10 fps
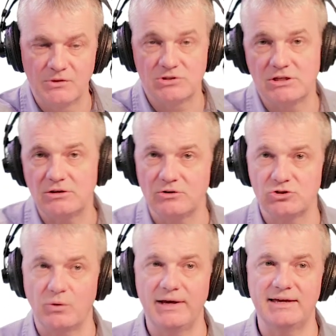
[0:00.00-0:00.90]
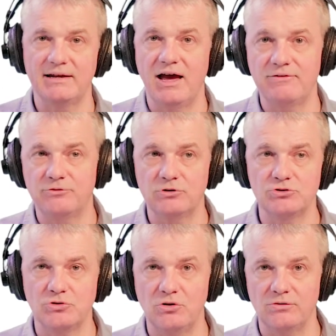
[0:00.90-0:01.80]
See, so I have full
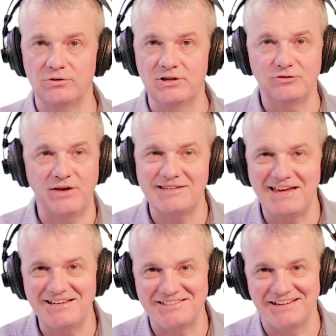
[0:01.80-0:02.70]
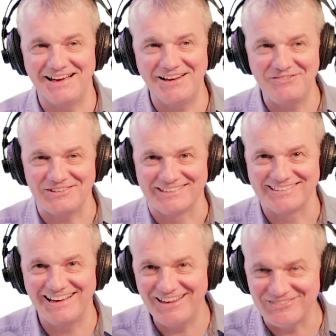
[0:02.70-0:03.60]
control over it. It's fantastic. I love it.
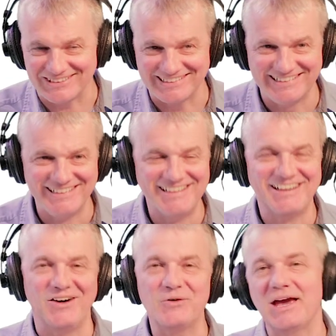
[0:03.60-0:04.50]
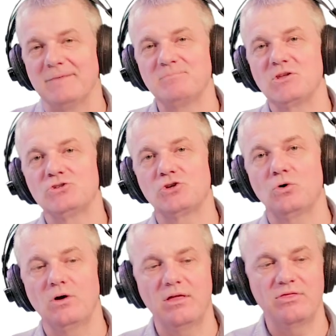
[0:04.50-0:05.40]
I love it. Okay,
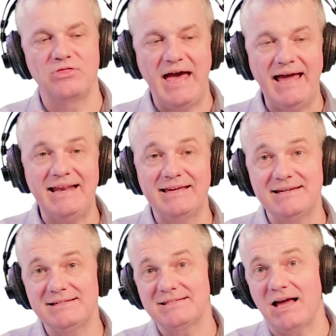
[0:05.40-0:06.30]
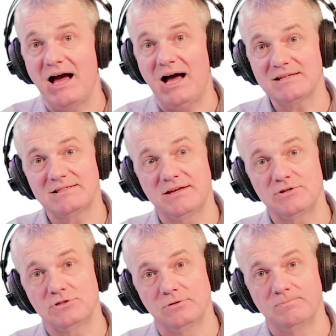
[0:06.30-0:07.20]
so that is oscillator
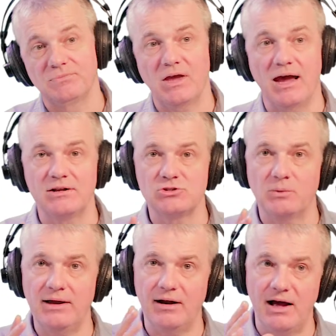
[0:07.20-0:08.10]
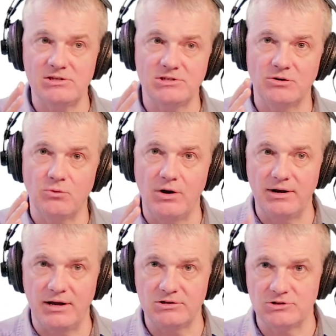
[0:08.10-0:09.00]
2. And it's the way that oscillator 1
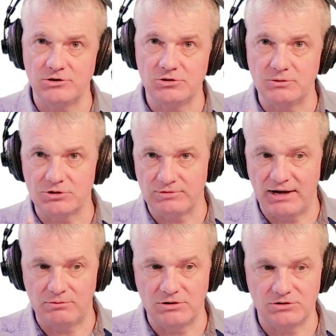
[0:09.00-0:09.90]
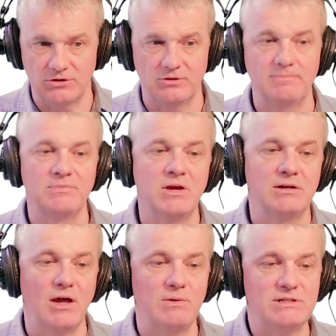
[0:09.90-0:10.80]
and oscillator 2 interact with each other.
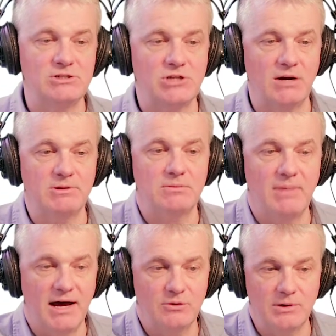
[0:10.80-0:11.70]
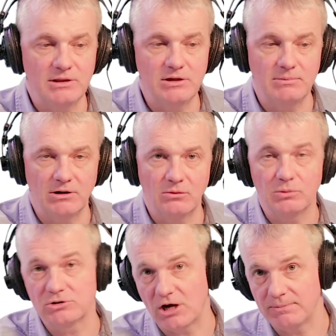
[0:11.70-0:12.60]
Now, we didn't talk about the mod wheel in the middle.
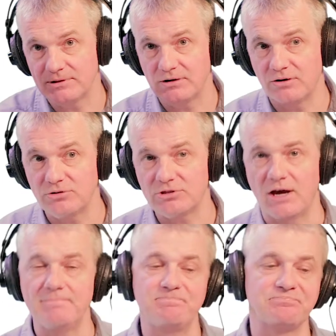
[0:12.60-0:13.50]
We'll talk about that another time.